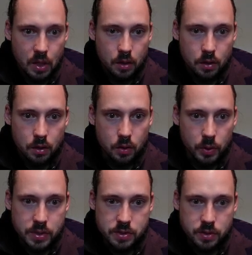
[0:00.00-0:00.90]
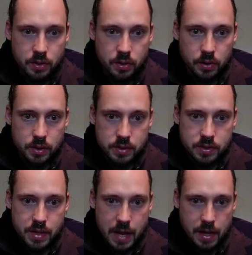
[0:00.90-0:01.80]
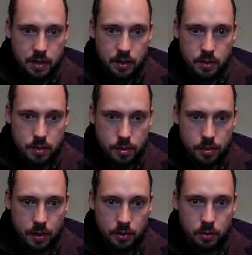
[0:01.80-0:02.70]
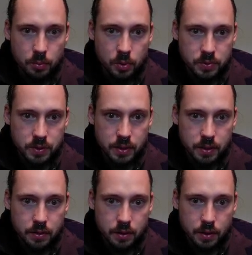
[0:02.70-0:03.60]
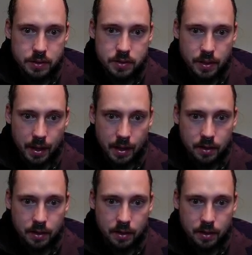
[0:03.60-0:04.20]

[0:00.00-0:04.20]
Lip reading: Cloyster. Let's stay in and Thunderbolt it. I think it, yeah,